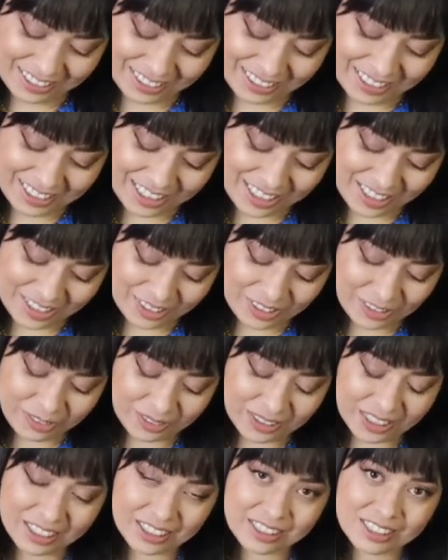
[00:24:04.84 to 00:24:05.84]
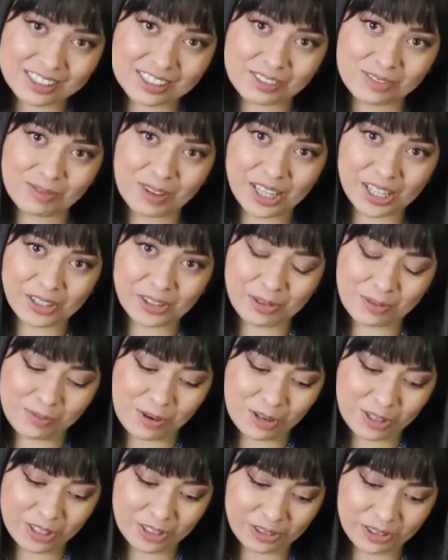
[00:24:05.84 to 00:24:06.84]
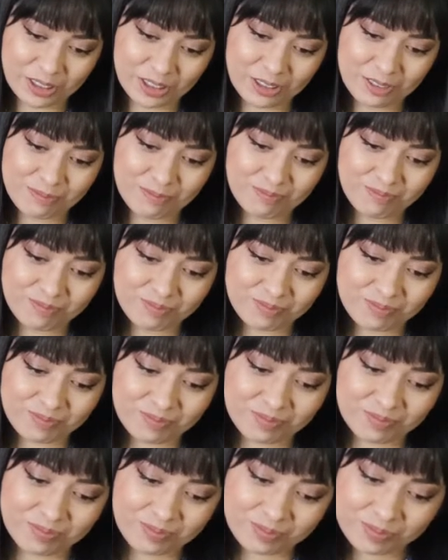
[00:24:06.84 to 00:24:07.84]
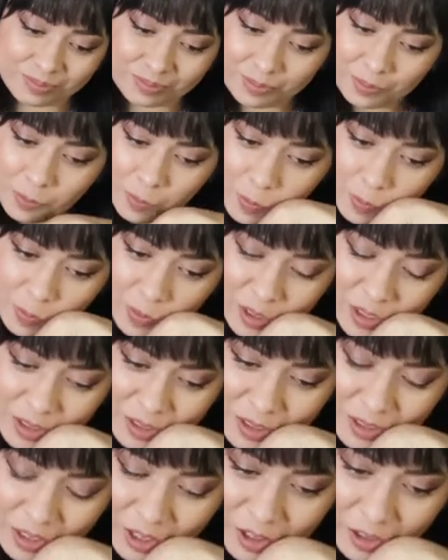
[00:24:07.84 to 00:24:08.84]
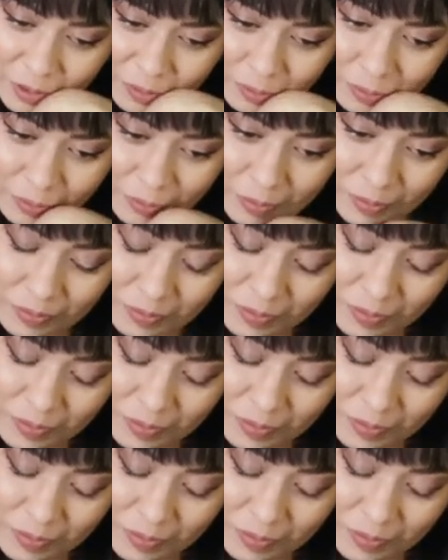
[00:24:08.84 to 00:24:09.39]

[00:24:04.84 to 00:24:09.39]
these sort of things make you emotional. So,